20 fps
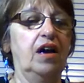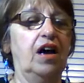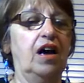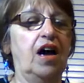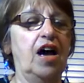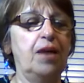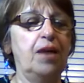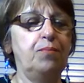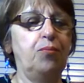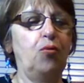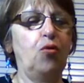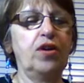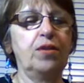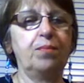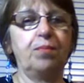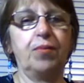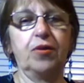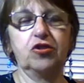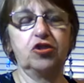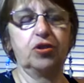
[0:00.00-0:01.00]
I bought a
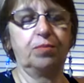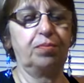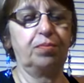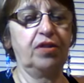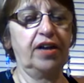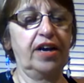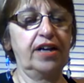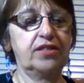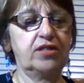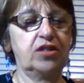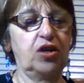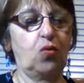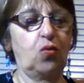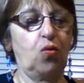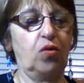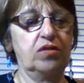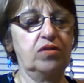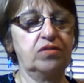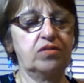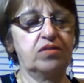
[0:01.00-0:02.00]
bunch of plastic
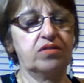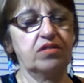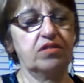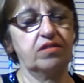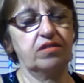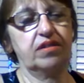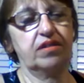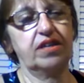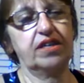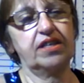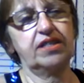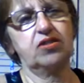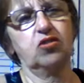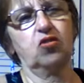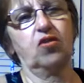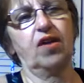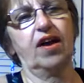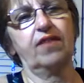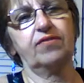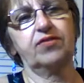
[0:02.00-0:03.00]
ones, and I still
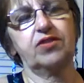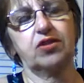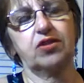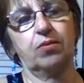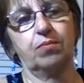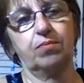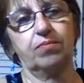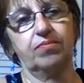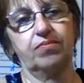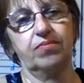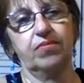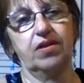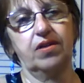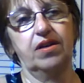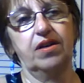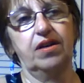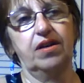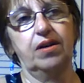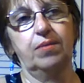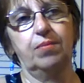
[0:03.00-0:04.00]
have some,
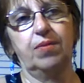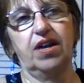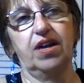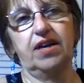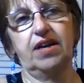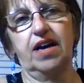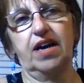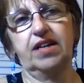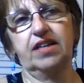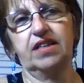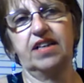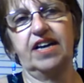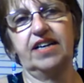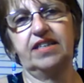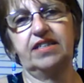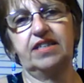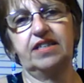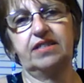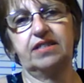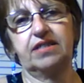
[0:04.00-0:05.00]
but I kind of like
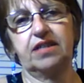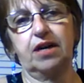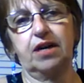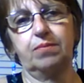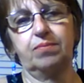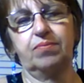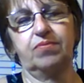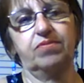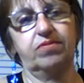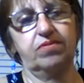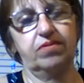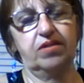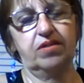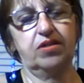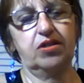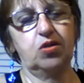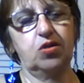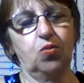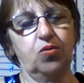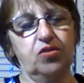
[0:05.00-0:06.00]
these type.
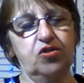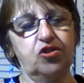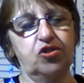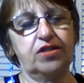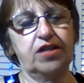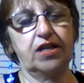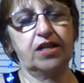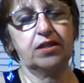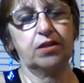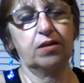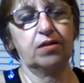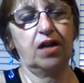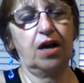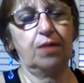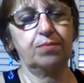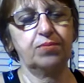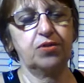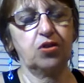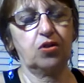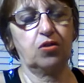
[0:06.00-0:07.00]
This one just has a
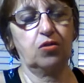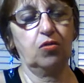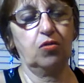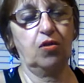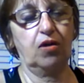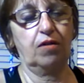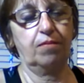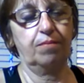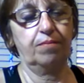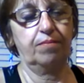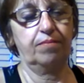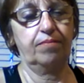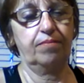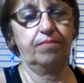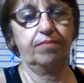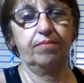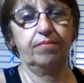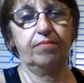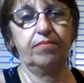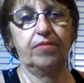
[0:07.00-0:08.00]
lobster claw.
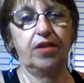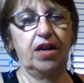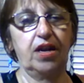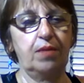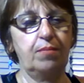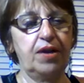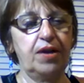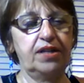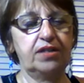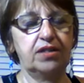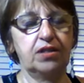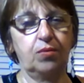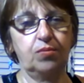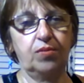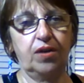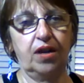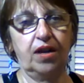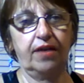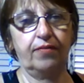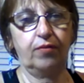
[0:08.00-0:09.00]
Then I made some
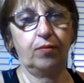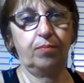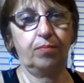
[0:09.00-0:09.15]
that have